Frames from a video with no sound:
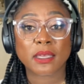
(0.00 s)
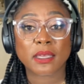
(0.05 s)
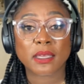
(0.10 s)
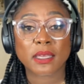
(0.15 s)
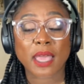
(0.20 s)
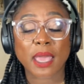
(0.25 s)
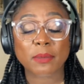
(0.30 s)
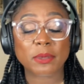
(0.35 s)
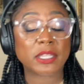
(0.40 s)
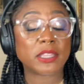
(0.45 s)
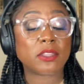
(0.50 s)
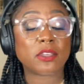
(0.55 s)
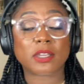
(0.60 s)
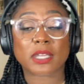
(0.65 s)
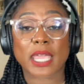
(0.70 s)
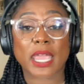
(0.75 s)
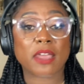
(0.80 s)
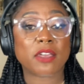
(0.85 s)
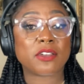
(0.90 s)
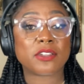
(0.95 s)
I mean, look,
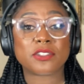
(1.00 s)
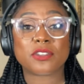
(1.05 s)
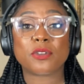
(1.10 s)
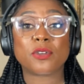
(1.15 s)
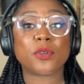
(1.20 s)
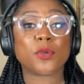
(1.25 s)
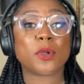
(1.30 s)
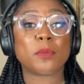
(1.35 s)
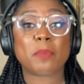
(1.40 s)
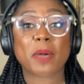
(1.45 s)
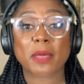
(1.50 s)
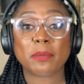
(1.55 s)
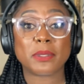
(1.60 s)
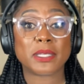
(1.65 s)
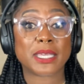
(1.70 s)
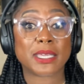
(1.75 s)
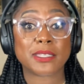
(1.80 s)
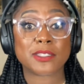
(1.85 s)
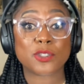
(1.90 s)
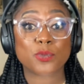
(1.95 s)
Arizona
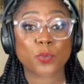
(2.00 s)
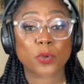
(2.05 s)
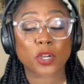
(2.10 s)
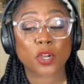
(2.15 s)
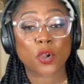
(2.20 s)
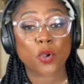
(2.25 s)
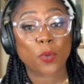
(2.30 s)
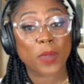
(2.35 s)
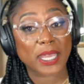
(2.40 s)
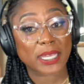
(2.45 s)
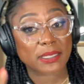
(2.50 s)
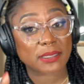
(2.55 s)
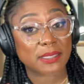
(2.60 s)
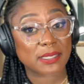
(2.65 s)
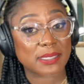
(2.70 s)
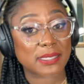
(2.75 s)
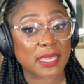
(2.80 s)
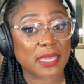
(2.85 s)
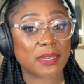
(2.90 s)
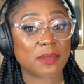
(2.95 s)
Republicans were quick to
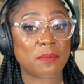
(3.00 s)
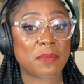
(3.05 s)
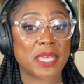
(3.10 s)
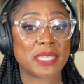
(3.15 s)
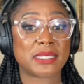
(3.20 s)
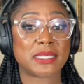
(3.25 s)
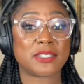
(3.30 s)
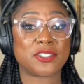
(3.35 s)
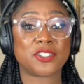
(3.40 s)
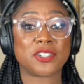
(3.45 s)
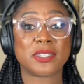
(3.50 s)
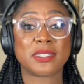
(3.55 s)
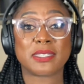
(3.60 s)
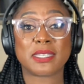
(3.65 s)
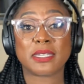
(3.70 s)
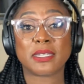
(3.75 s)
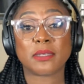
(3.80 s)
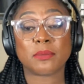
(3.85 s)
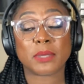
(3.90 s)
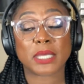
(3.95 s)
send a message to
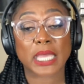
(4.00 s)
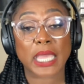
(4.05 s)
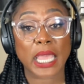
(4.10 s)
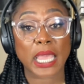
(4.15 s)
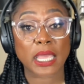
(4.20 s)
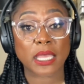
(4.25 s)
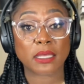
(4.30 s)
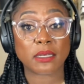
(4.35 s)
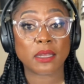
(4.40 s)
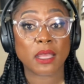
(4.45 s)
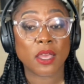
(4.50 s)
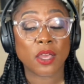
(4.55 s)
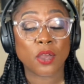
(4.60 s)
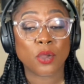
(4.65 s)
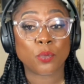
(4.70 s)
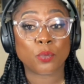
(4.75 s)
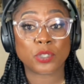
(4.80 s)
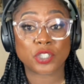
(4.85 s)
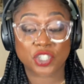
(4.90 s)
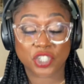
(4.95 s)
Cindy McCain
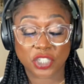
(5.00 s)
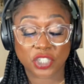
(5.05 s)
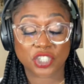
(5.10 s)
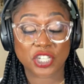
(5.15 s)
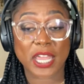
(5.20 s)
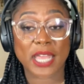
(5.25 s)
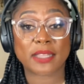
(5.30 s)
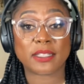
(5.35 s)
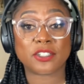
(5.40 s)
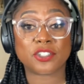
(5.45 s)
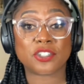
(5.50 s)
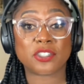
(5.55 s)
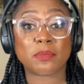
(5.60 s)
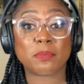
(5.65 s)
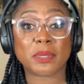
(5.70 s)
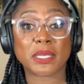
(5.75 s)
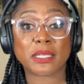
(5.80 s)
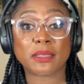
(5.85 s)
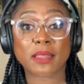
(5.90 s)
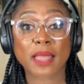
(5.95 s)
when she challenged the
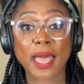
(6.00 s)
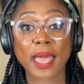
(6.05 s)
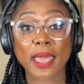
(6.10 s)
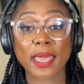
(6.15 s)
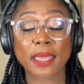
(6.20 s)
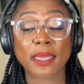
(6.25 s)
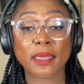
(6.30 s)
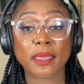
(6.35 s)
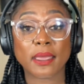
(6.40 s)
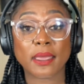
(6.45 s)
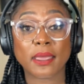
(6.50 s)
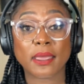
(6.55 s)
big lie,